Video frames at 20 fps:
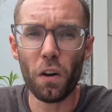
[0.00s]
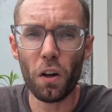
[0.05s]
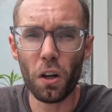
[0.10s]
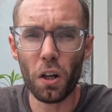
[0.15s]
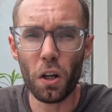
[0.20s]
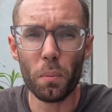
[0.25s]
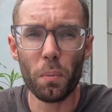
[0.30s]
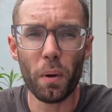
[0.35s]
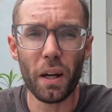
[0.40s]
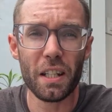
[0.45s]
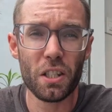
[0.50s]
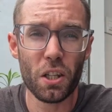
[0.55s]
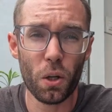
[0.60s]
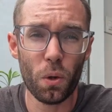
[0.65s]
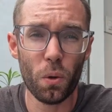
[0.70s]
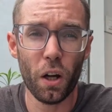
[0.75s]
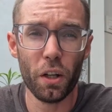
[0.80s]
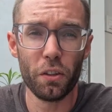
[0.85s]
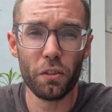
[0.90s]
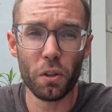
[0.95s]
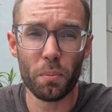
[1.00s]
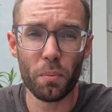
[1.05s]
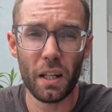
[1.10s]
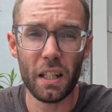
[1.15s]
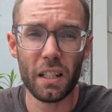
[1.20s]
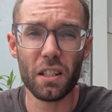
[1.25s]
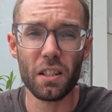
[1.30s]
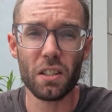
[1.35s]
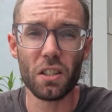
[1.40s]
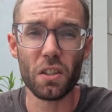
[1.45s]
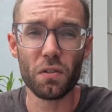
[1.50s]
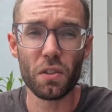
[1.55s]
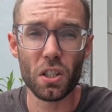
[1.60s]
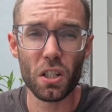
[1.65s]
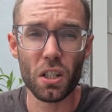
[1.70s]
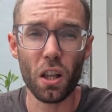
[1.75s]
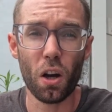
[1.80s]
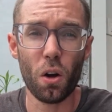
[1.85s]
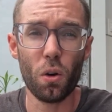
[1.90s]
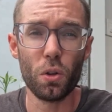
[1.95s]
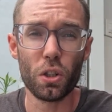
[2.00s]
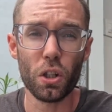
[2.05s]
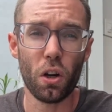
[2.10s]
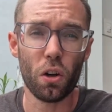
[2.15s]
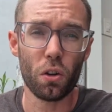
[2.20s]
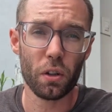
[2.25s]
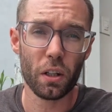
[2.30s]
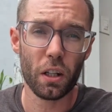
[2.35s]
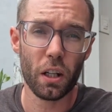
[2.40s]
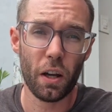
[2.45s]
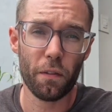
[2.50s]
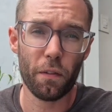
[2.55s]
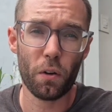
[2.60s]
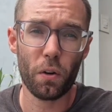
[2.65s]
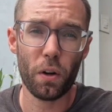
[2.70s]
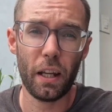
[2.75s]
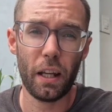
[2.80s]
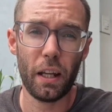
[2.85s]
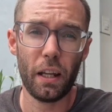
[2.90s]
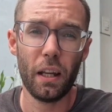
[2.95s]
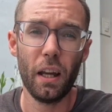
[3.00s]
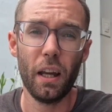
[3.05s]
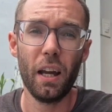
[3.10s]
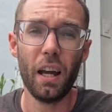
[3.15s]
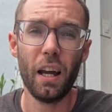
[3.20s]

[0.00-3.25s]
followed by 200 meters of slow jog recovery,